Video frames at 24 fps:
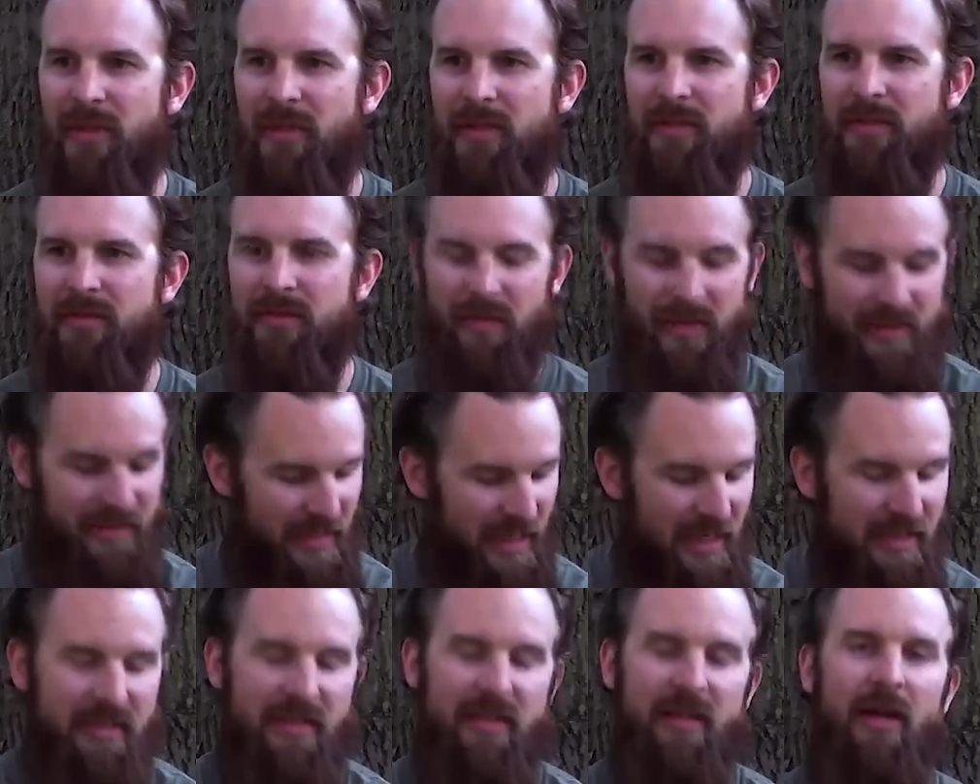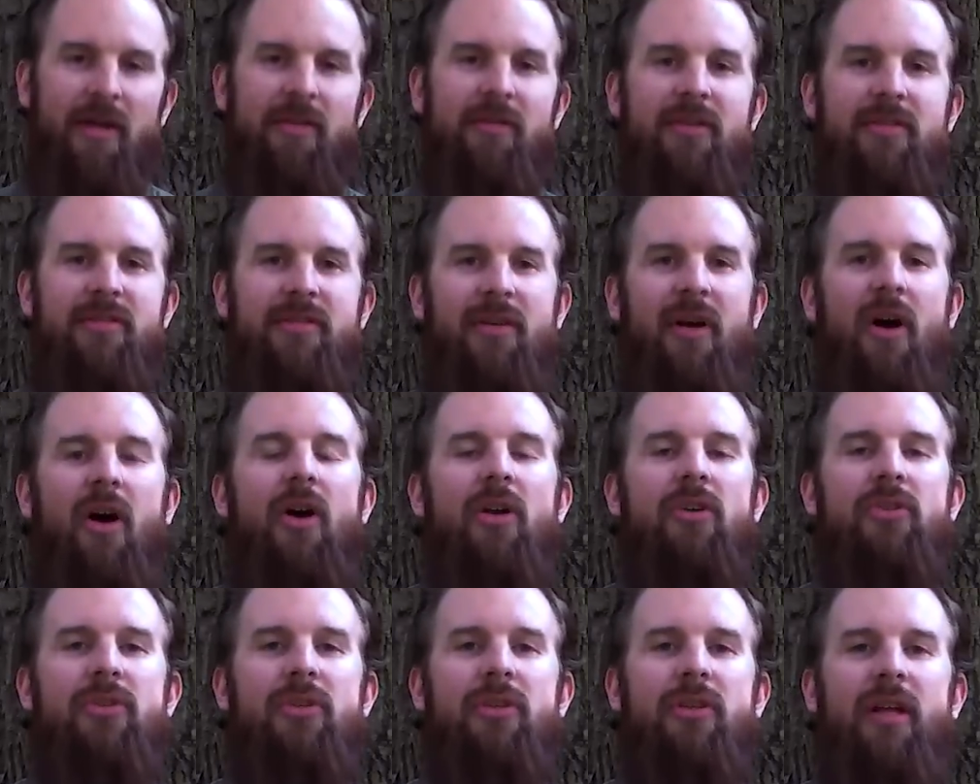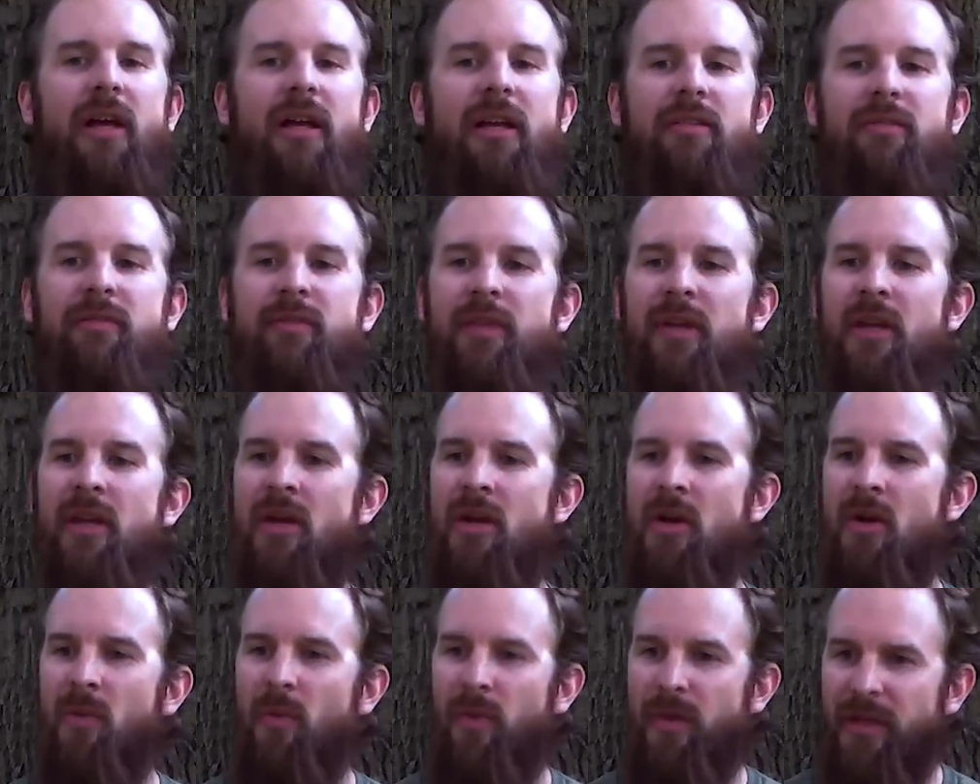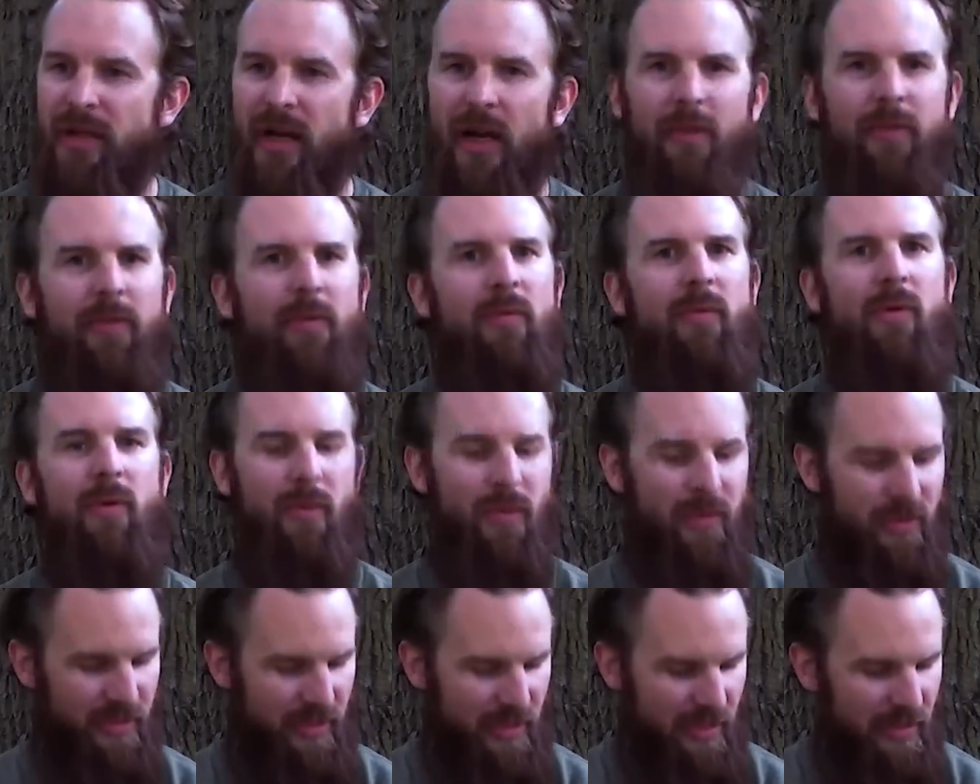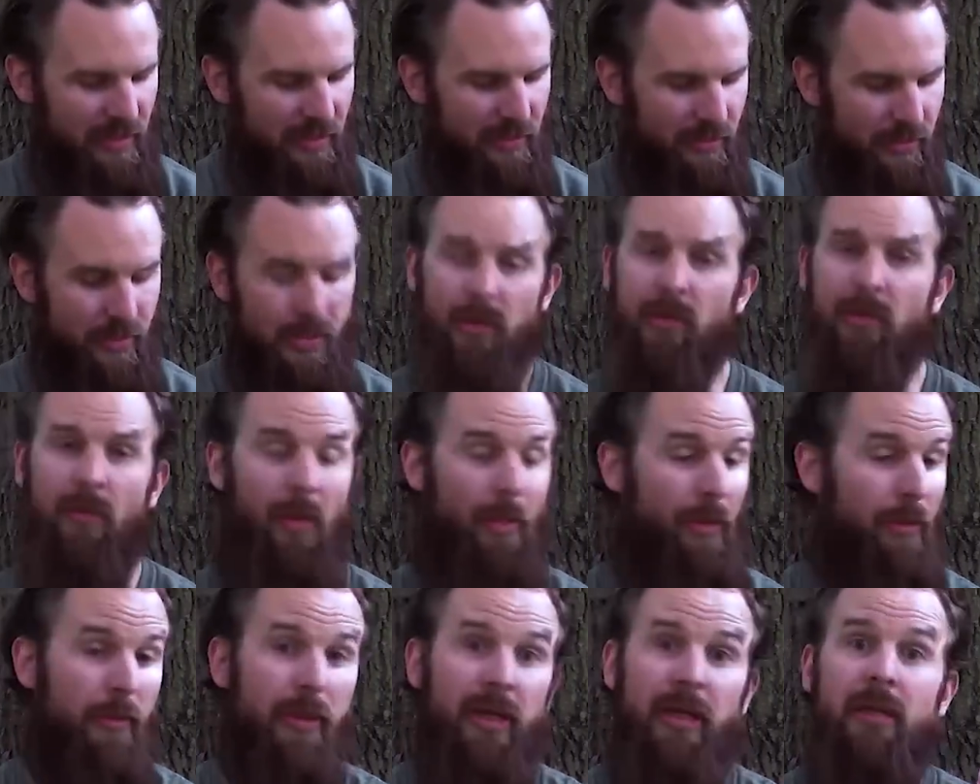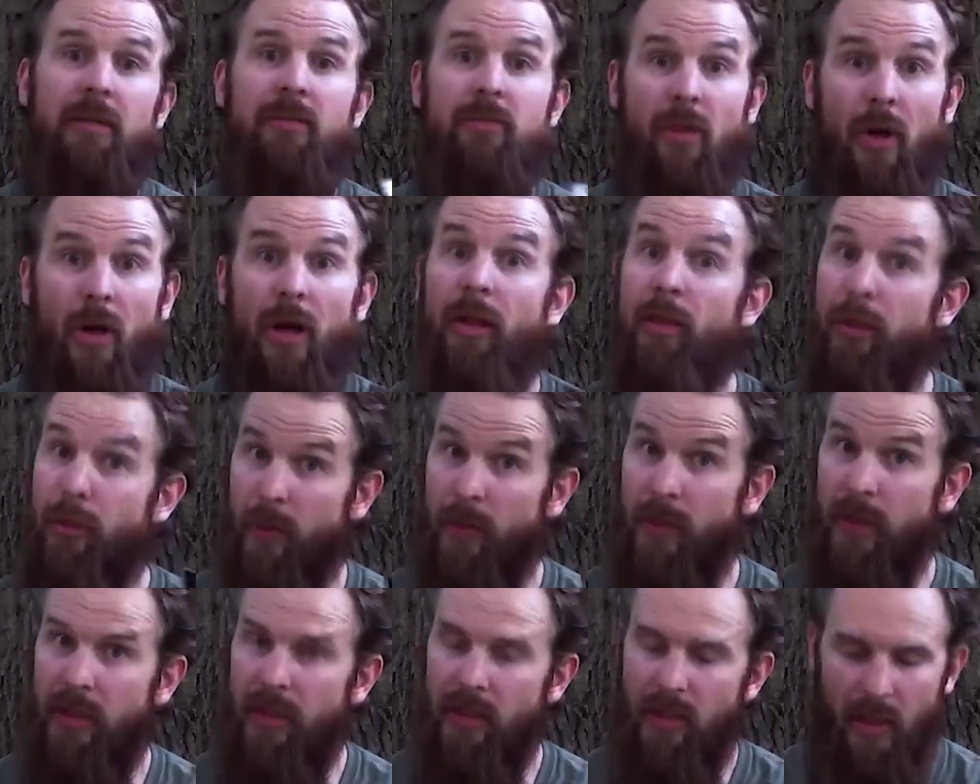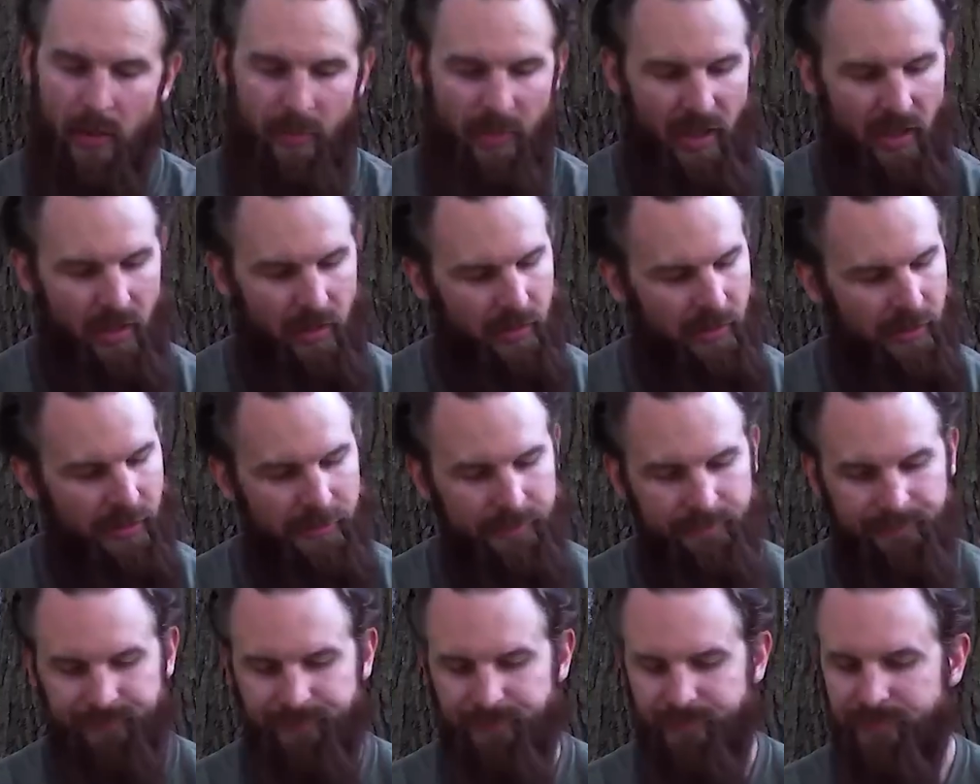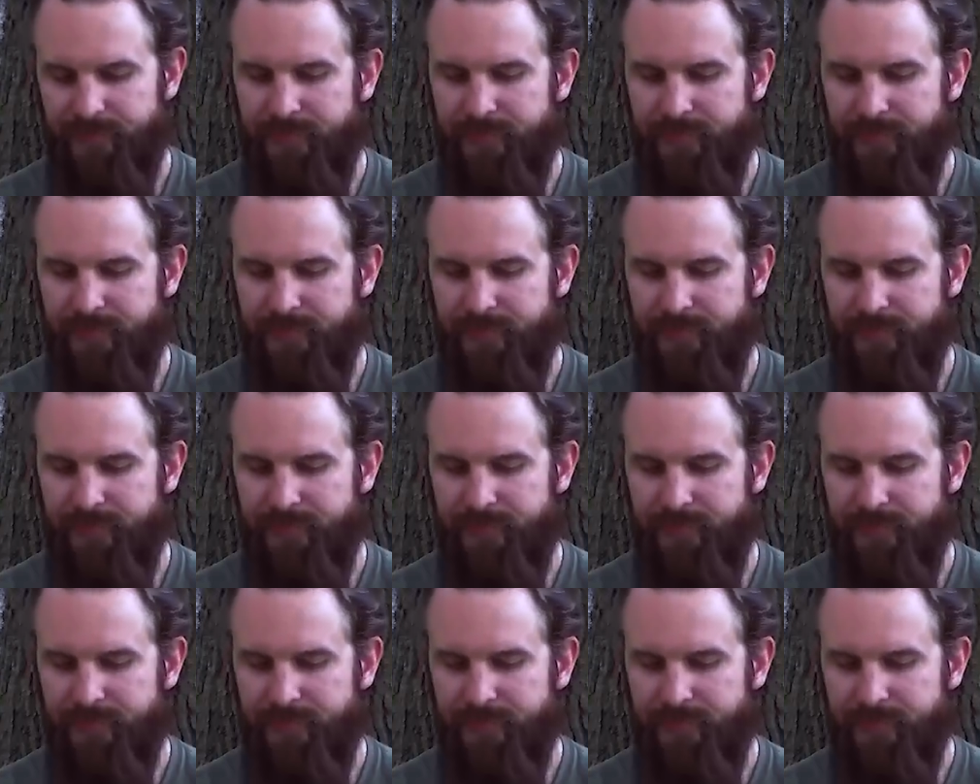It's the 1800s, it's a harsher life. We got through World War III, apparently.